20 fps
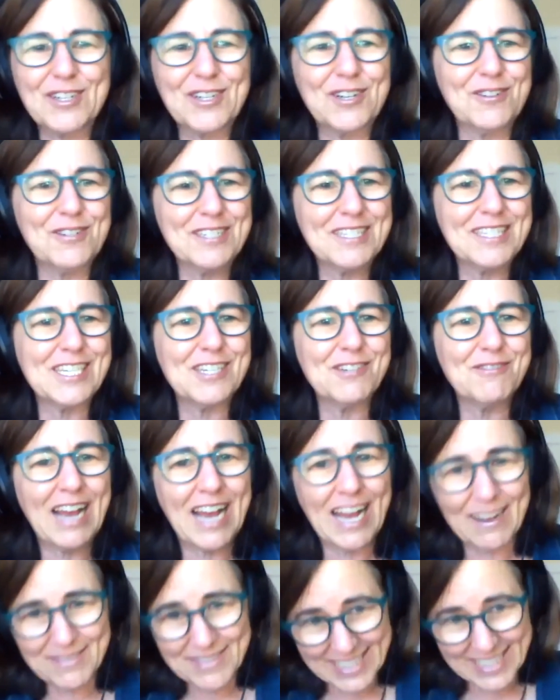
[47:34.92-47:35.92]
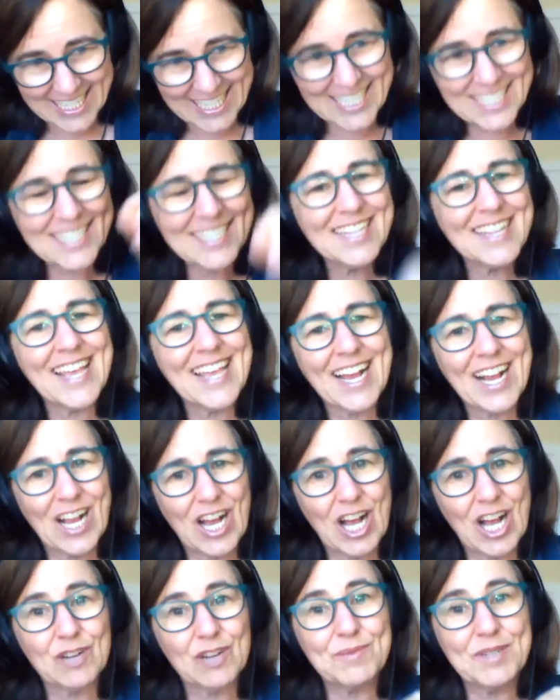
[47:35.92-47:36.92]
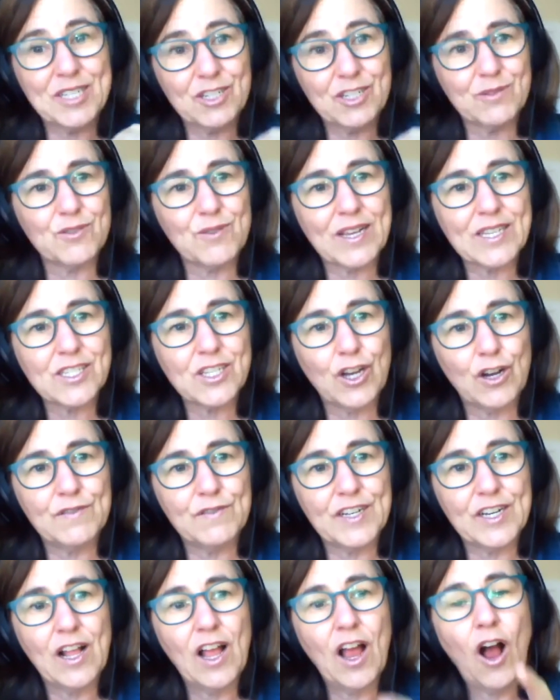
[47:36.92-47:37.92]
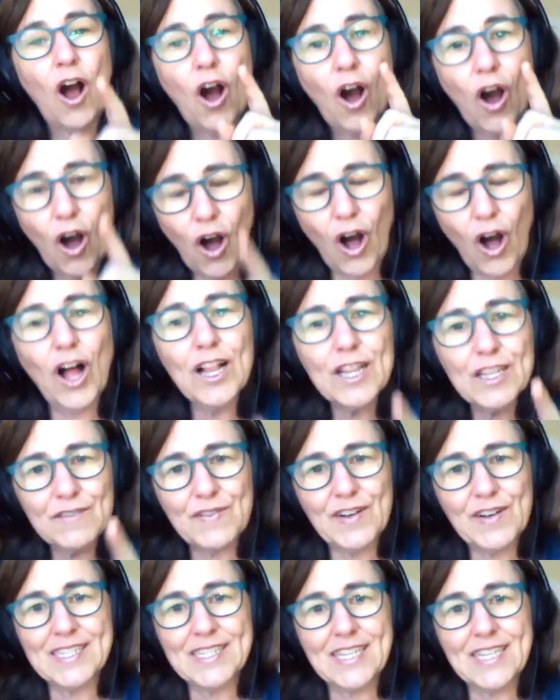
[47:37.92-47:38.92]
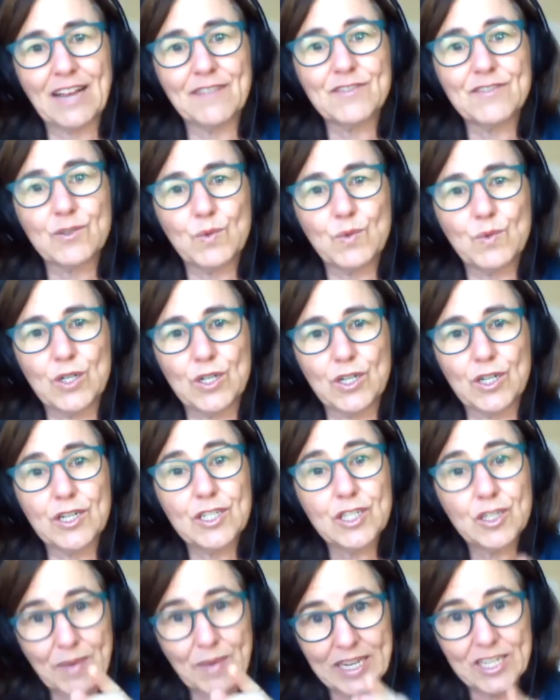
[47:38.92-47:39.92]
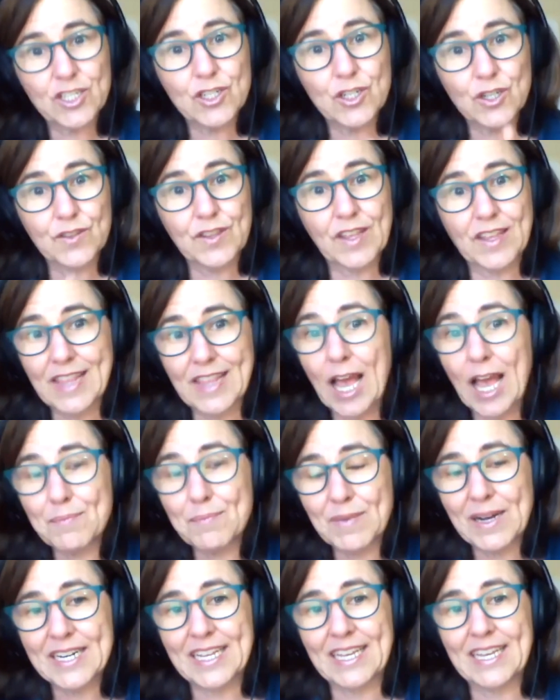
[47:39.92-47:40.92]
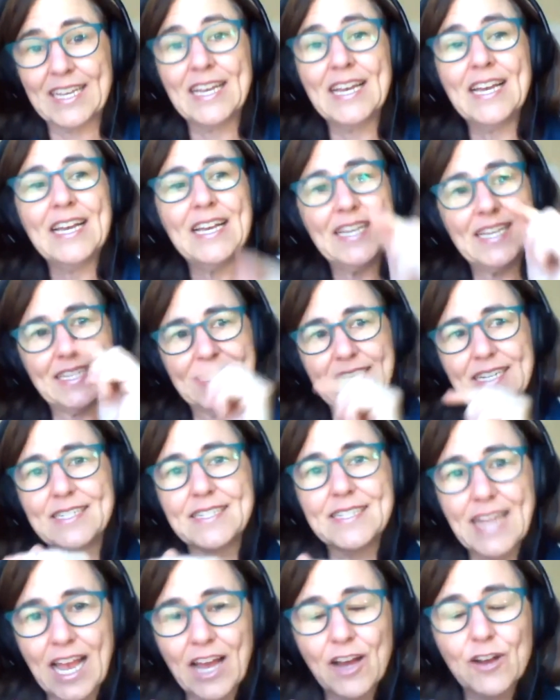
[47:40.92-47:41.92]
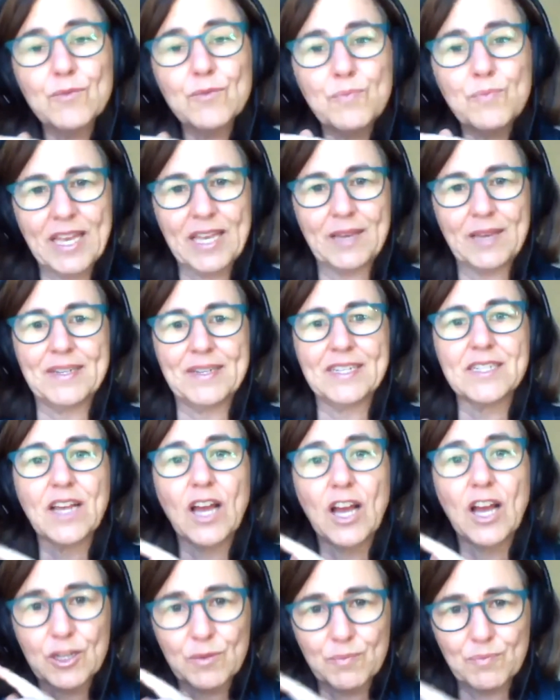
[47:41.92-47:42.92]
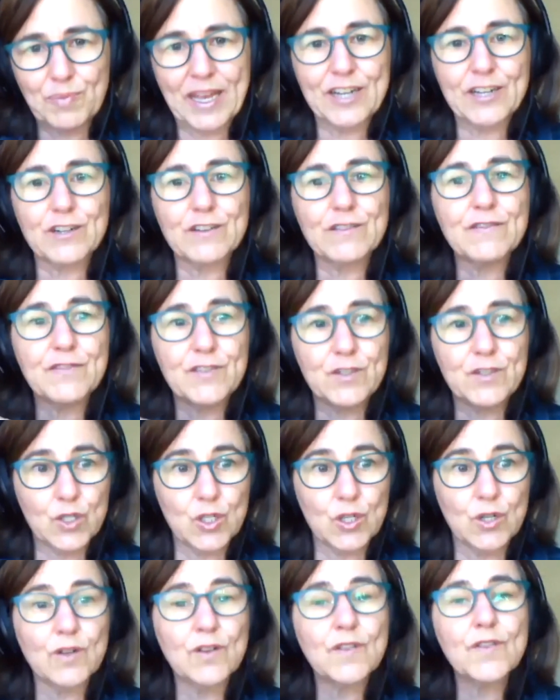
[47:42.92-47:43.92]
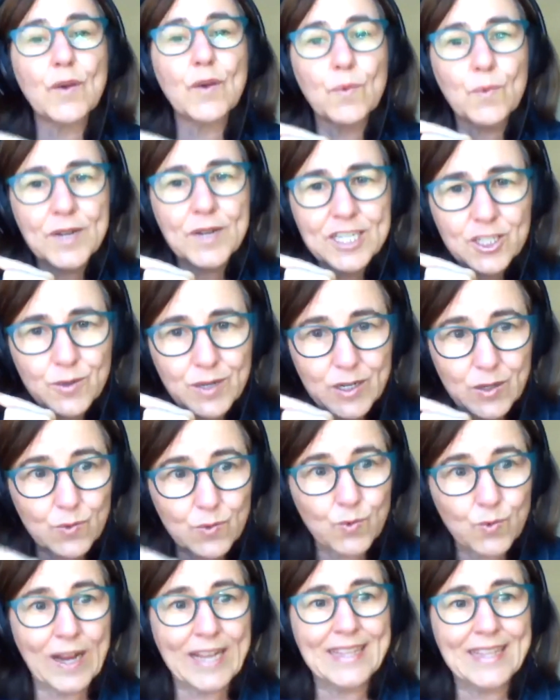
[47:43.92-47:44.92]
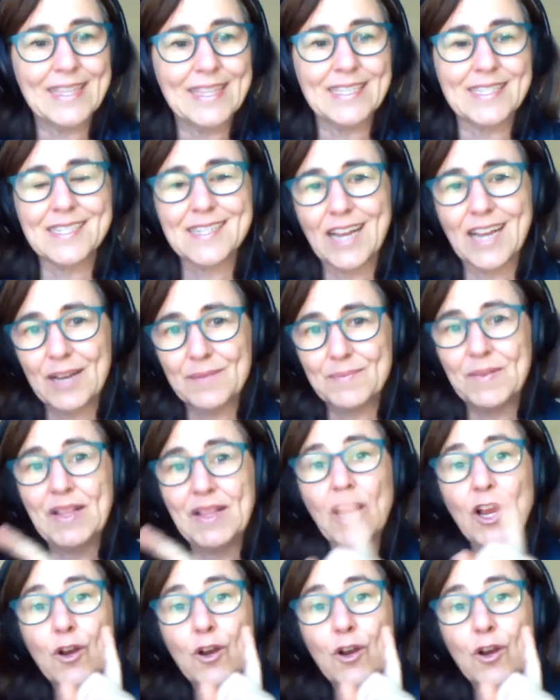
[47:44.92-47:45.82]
currency you have into the economy to address COVID. All of us have to work to make sure that money is a down payment on a better future, that we do it right this time,